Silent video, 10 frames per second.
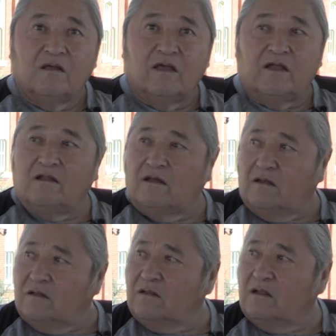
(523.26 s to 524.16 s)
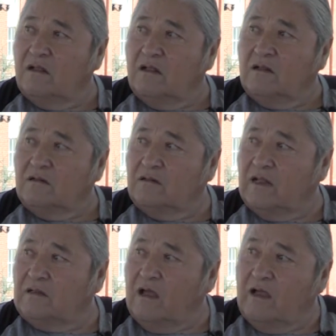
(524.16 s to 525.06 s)
And uh,
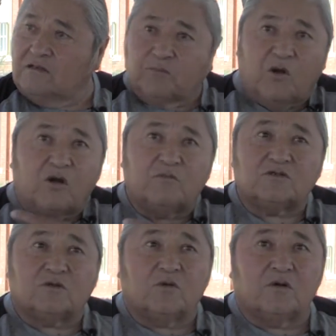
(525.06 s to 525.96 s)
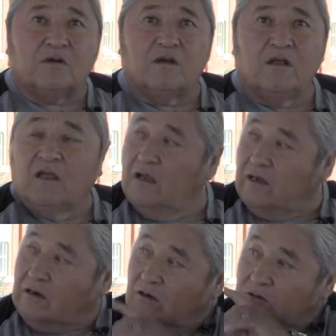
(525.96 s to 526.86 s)
that Heinz department store, and
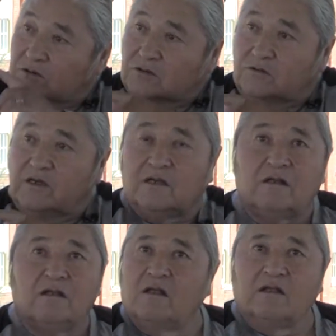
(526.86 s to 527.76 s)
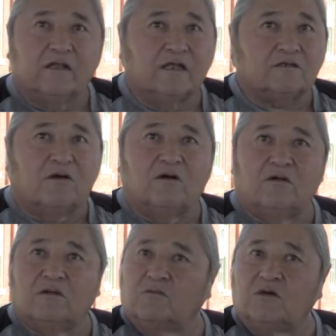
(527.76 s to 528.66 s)
across the street. That's
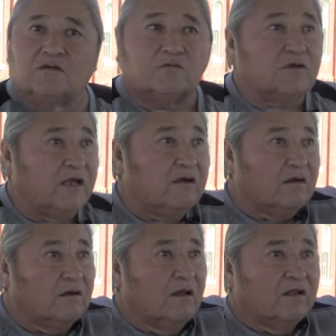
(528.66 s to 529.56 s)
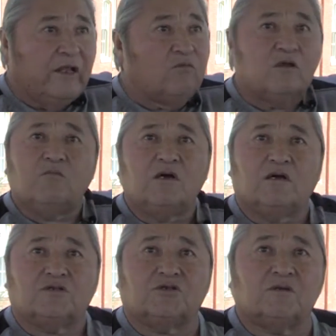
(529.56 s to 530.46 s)
all it was. But here, there wasn't
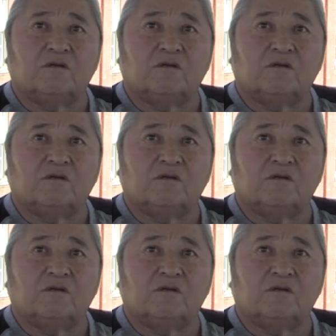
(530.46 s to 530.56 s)
much.